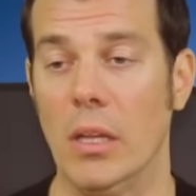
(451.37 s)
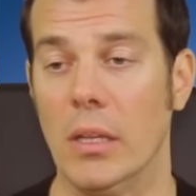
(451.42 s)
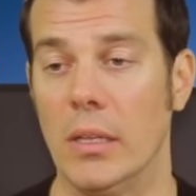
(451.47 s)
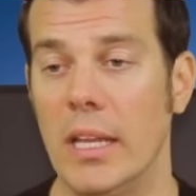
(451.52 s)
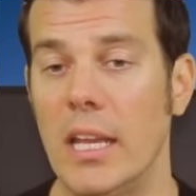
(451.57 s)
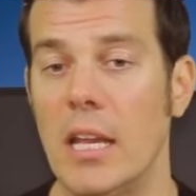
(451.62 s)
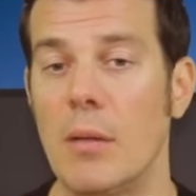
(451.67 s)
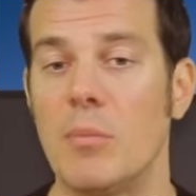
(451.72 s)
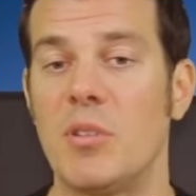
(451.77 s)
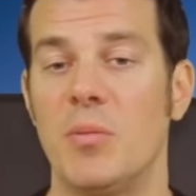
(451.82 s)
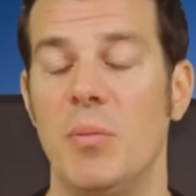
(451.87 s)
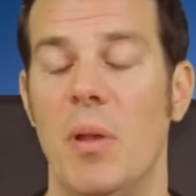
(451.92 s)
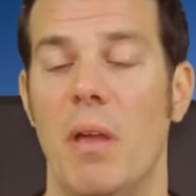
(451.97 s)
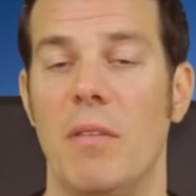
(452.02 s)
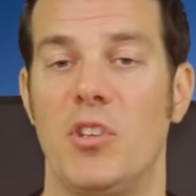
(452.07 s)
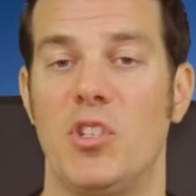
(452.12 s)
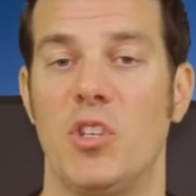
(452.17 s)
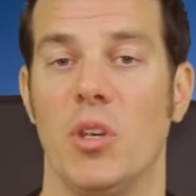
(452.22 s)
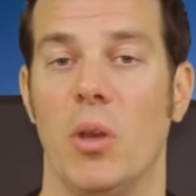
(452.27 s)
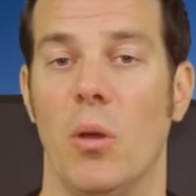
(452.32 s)
Liam
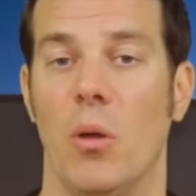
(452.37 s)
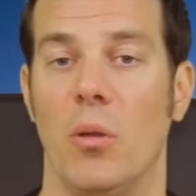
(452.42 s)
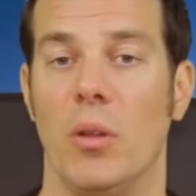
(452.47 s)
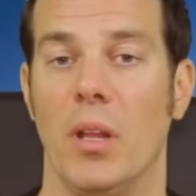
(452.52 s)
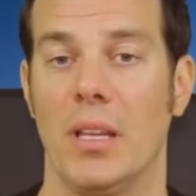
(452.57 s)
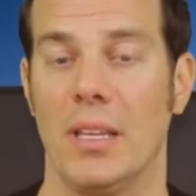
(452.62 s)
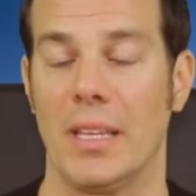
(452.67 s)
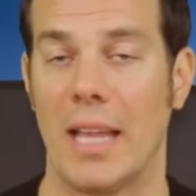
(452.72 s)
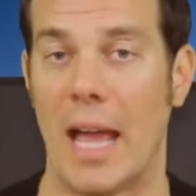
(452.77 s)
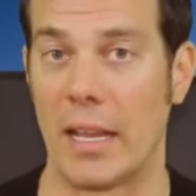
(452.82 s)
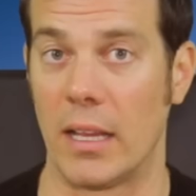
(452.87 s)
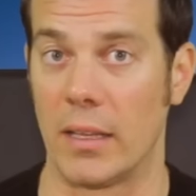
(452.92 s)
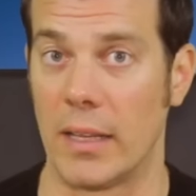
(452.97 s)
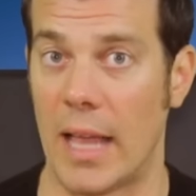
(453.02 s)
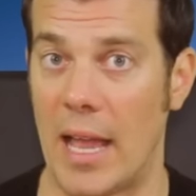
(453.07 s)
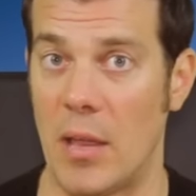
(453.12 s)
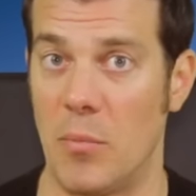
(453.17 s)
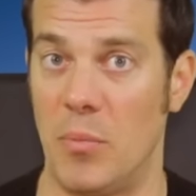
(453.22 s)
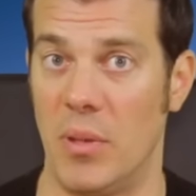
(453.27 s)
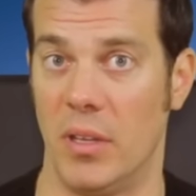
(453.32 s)
Smith showed a lot of
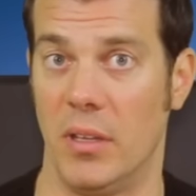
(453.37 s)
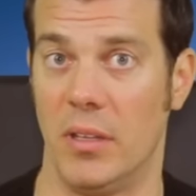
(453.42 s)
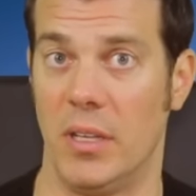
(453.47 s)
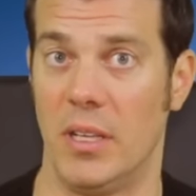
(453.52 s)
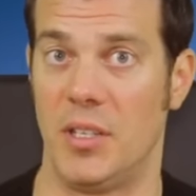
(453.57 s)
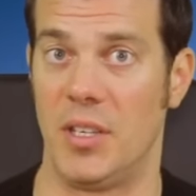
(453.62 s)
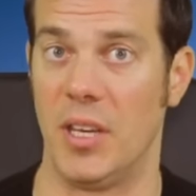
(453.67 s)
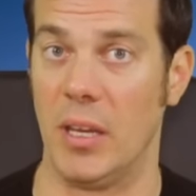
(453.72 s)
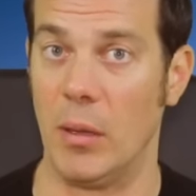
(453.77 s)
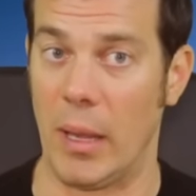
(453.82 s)
liabilities.